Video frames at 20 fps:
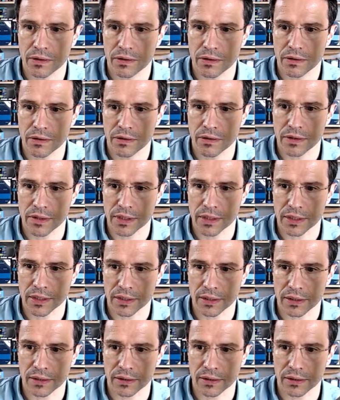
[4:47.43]
the
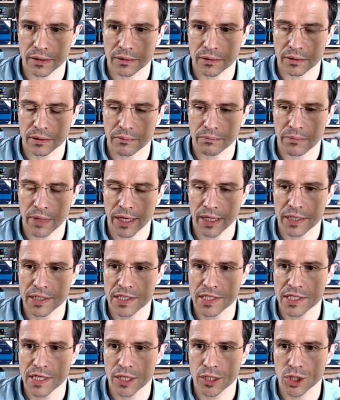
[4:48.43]
backend
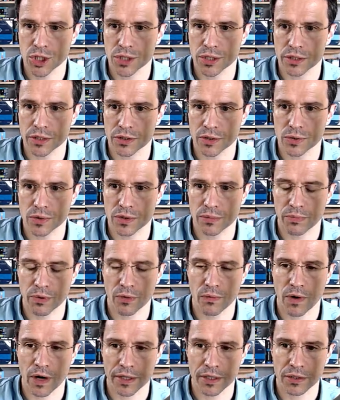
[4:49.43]
section into the
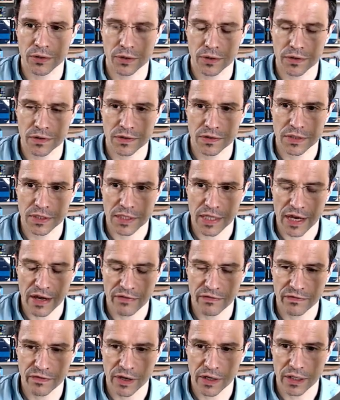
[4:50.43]
provider.tf
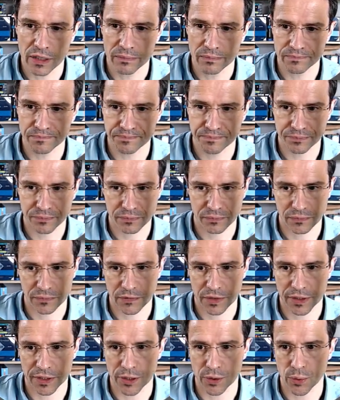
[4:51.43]
file
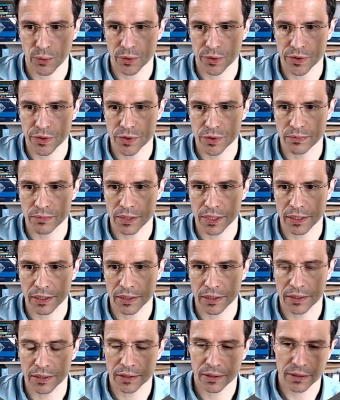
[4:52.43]
in order to
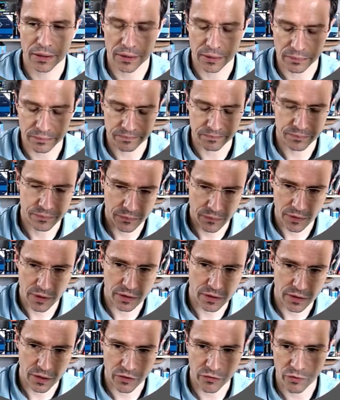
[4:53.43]
make
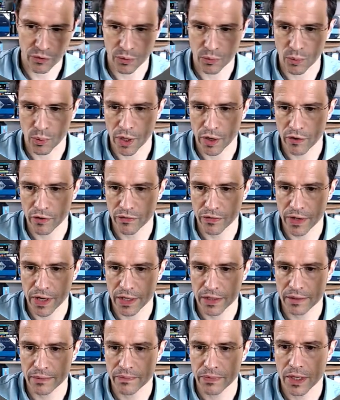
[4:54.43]
Terraform aware of
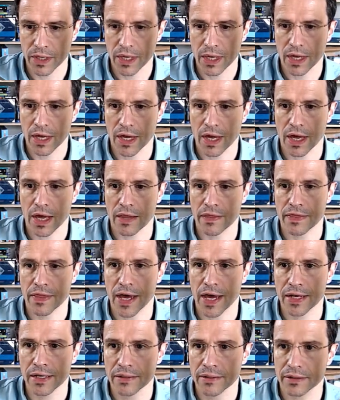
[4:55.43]
that. And
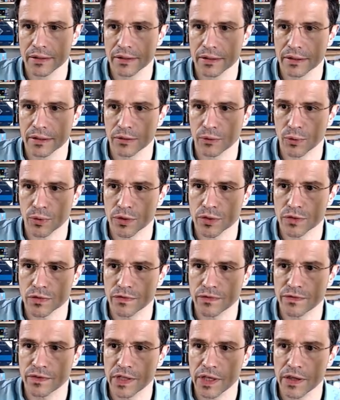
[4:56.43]
then in order to
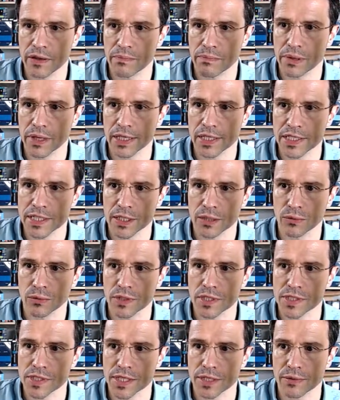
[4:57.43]
fill the
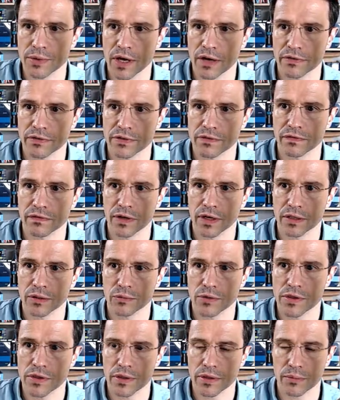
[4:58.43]
placeholders that you have defined
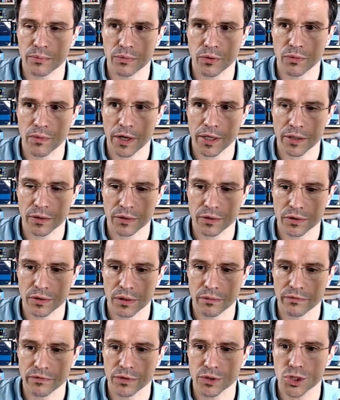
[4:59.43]
within the
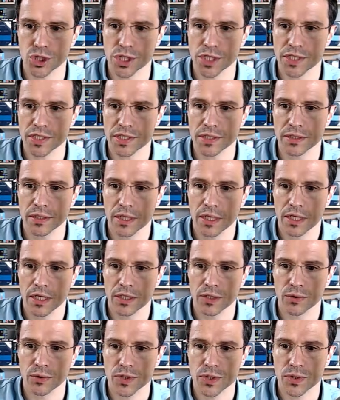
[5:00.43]
provider.conf.json,
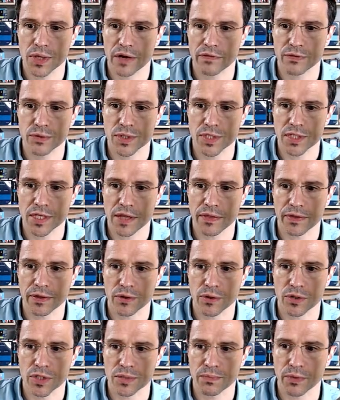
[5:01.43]
you also have to set the
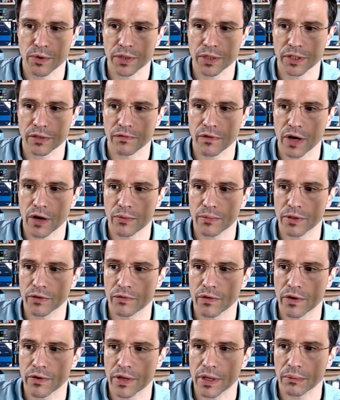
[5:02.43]
corresponding environment
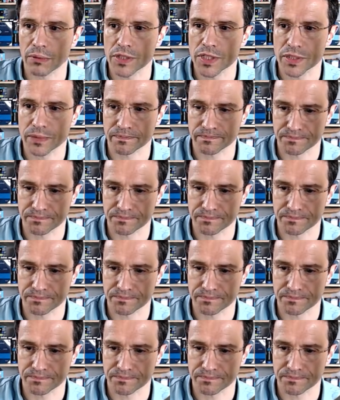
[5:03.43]
variables